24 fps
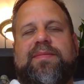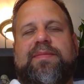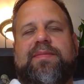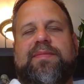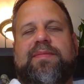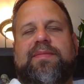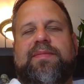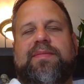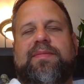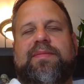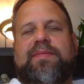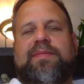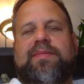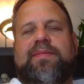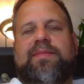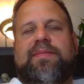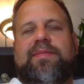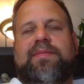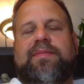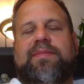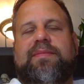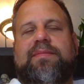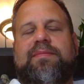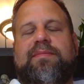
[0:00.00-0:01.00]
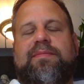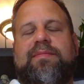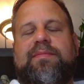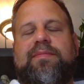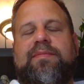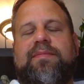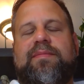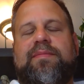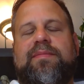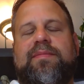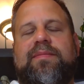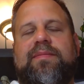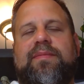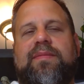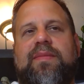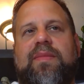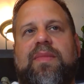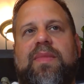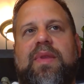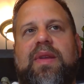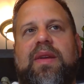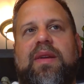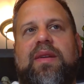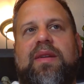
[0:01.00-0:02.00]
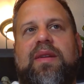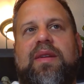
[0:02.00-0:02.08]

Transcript: (silence)